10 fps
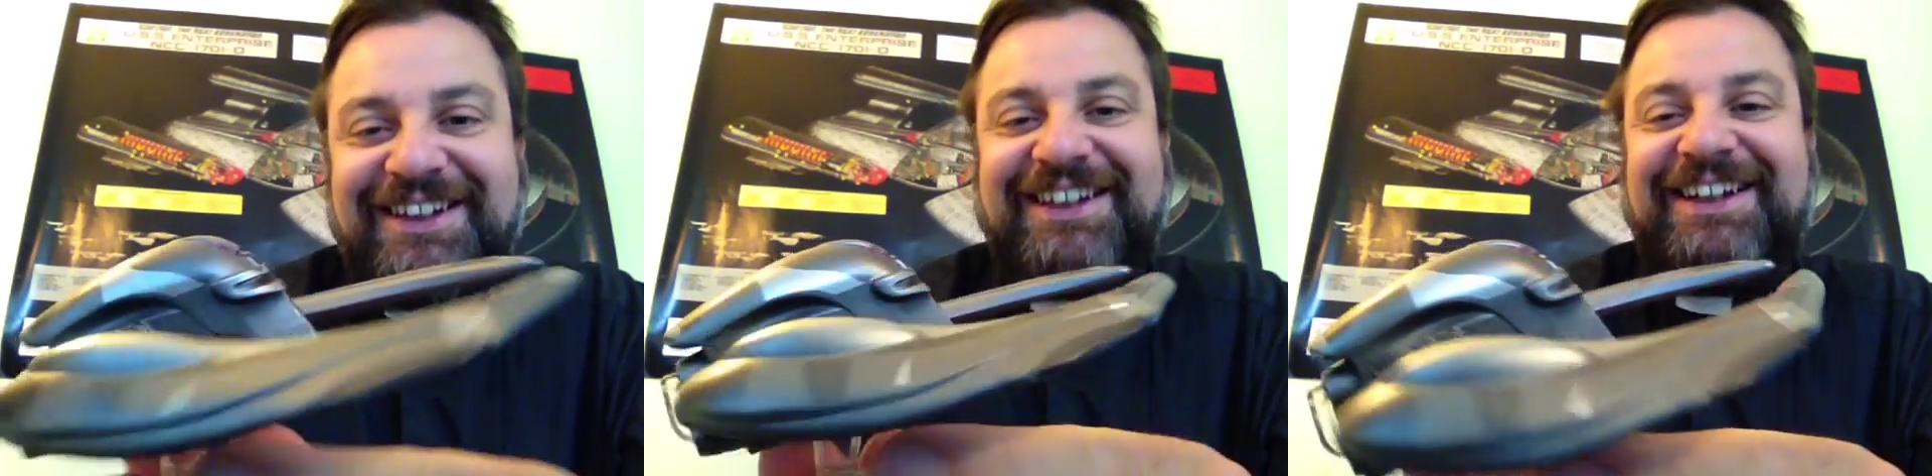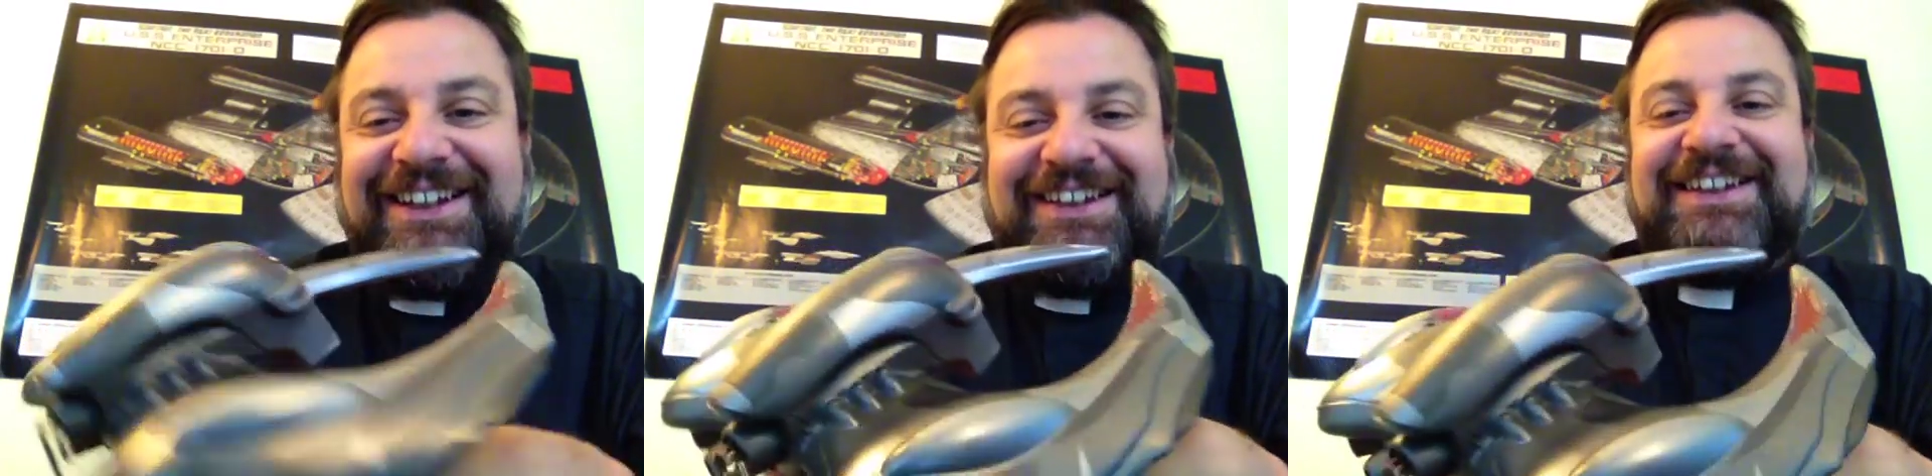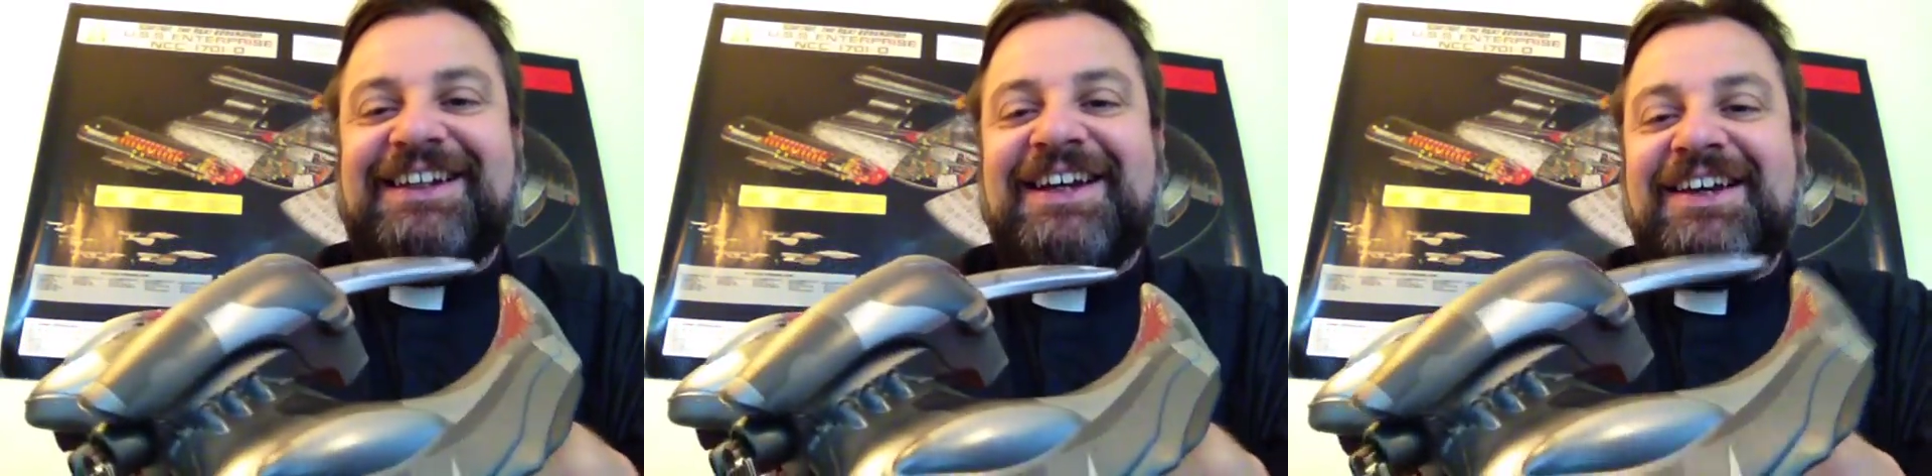
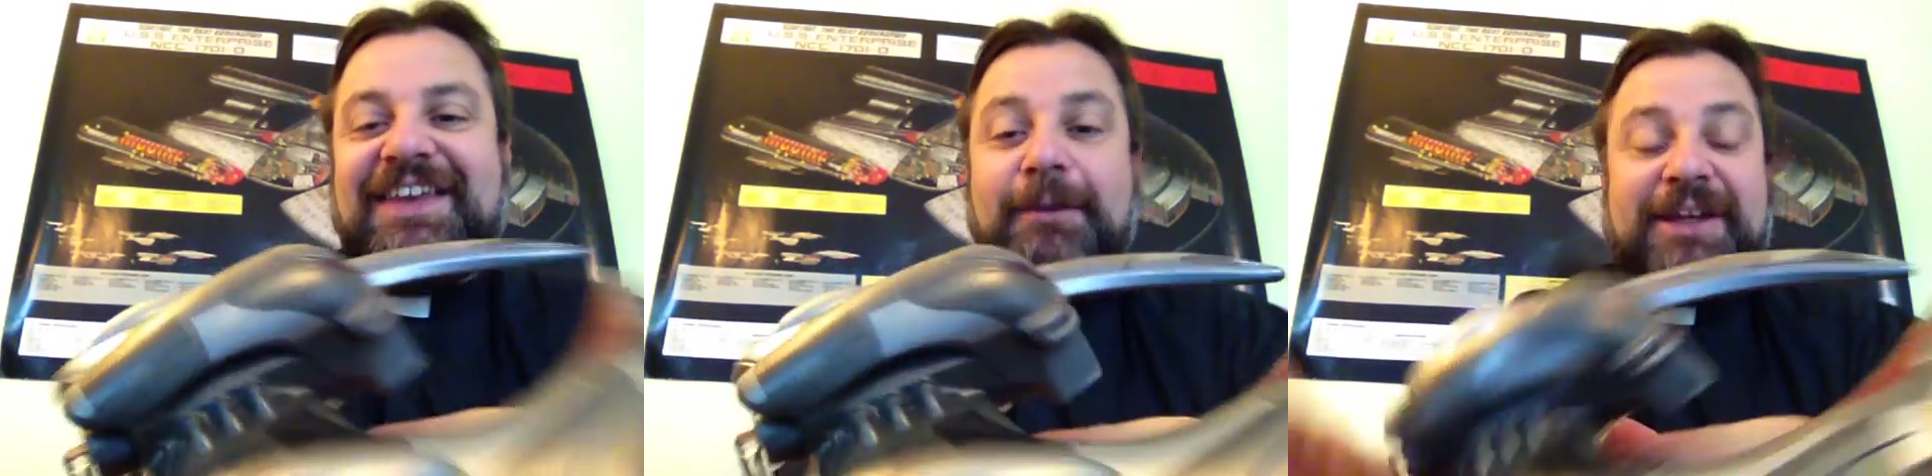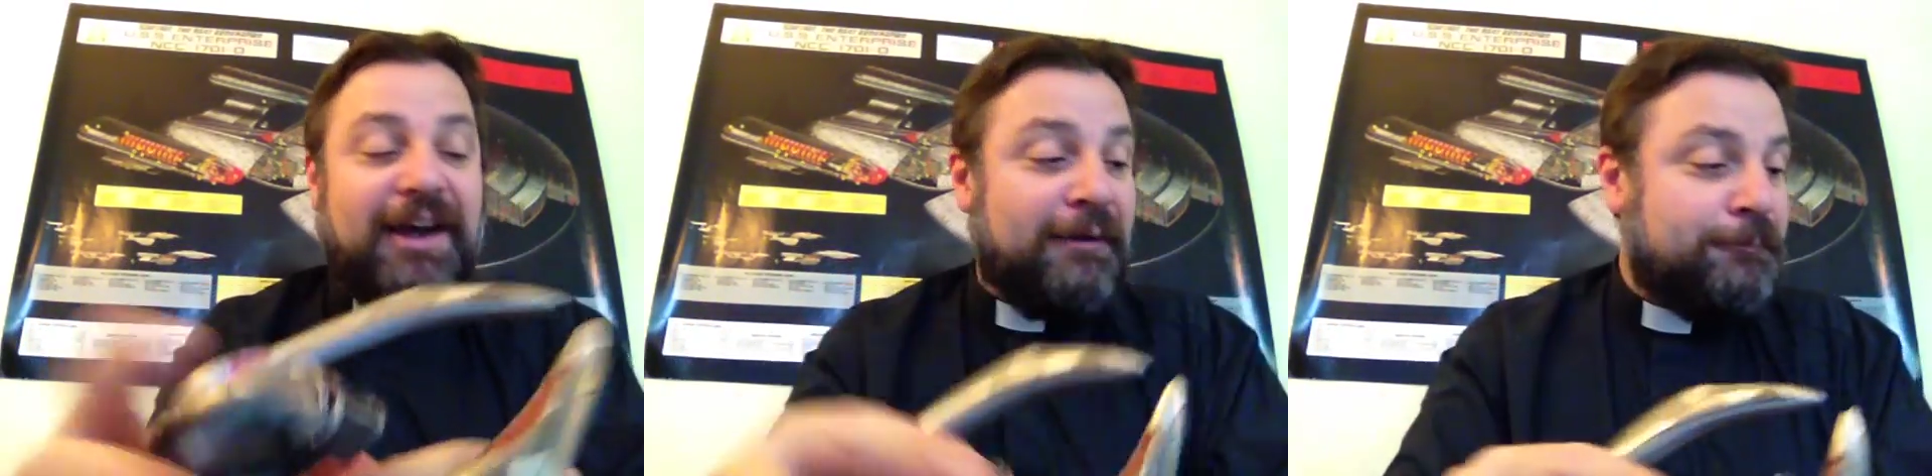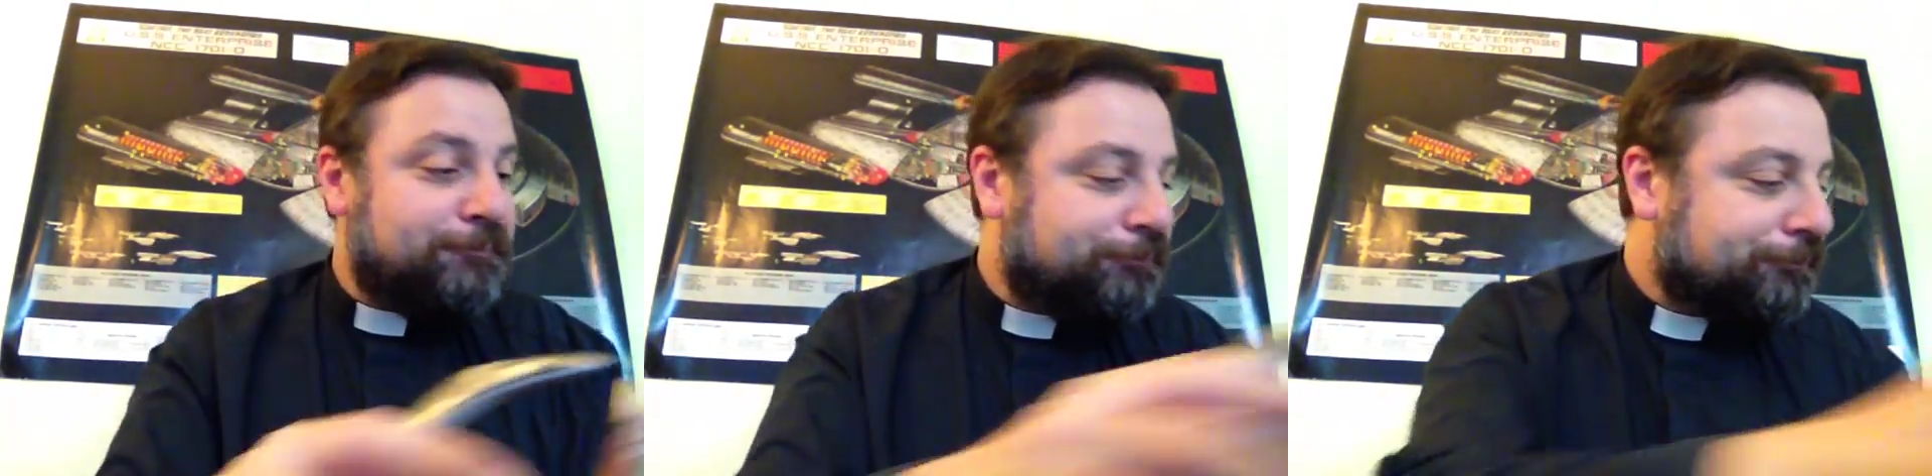There we go.